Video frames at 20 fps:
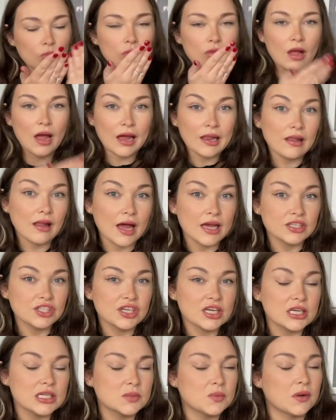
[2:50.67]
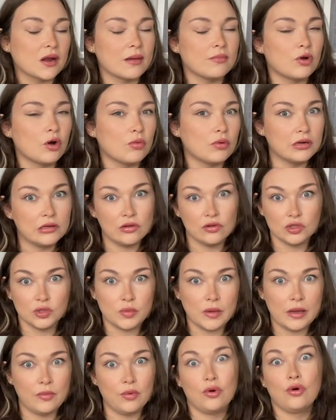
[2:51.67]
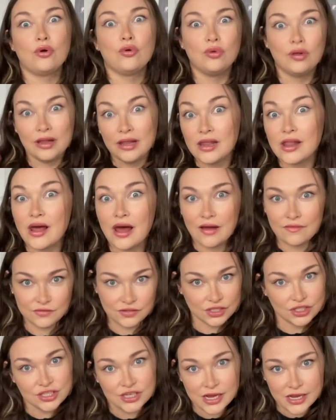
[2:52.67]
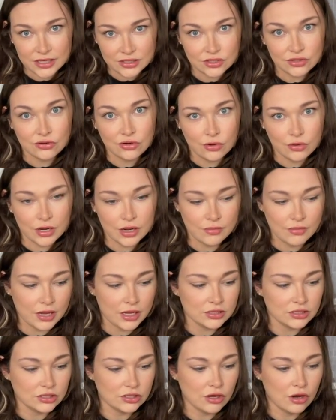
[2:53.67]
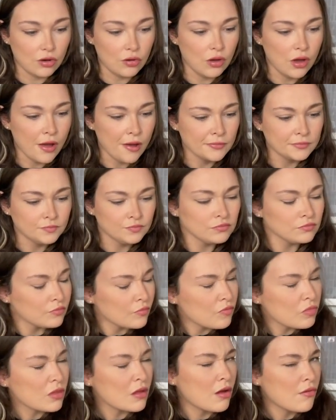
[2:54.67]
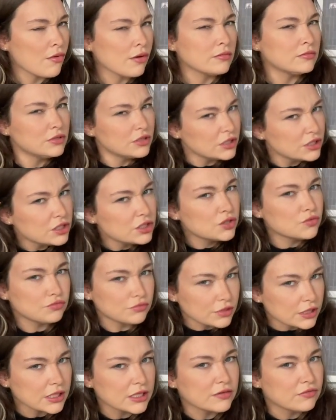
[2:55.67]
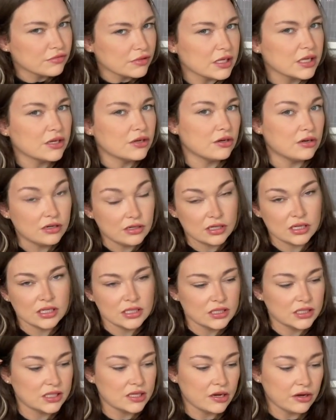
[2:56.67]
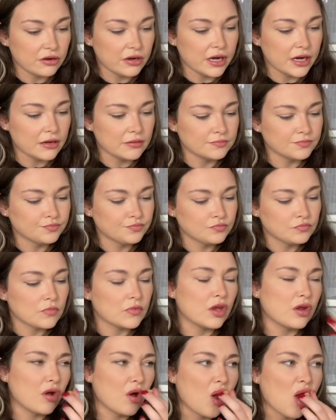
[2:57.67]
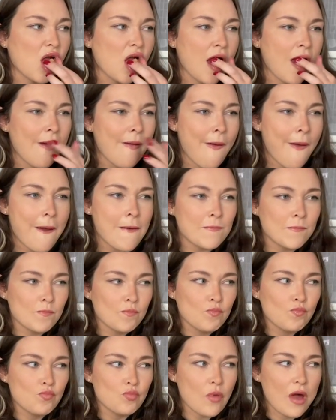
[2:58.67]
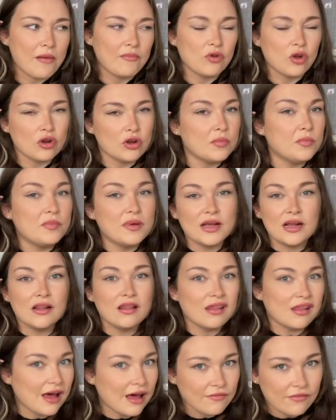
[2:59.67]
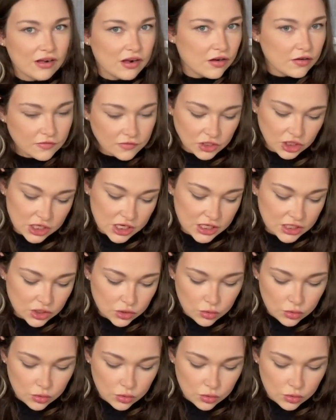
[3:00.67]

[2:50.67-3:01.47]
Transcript: I like cheese, but I'm not one of those people who loves cheese. You know what I mean? So this is really, really good considering, you know, I'm not a big lover of cheese or